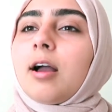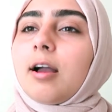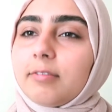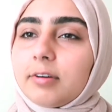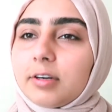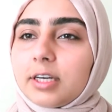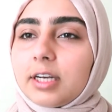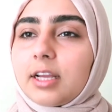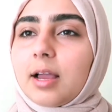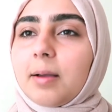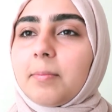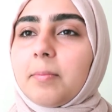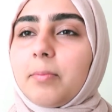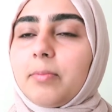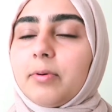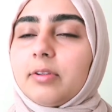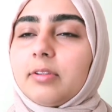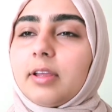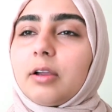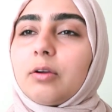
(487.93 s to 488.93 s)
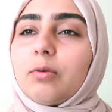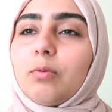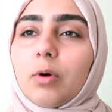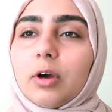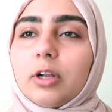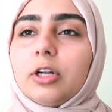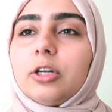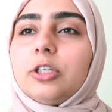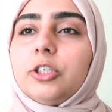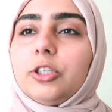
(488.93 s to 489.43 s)
I've already come up with like
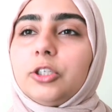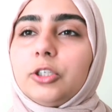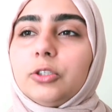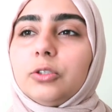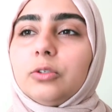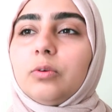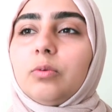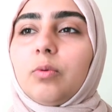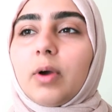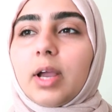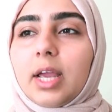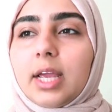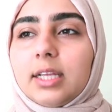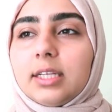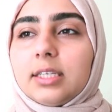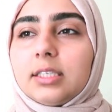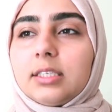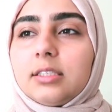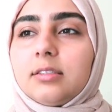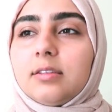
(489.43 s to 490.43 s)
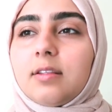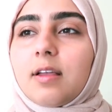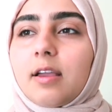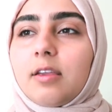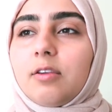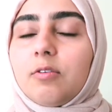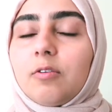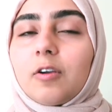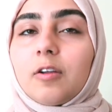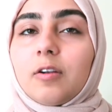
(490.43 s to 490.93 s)
one or two ways
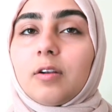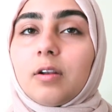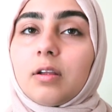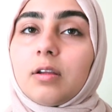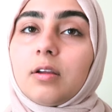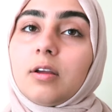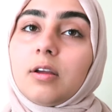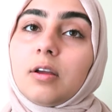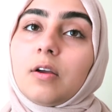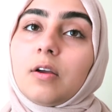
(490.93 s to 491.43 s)
that you can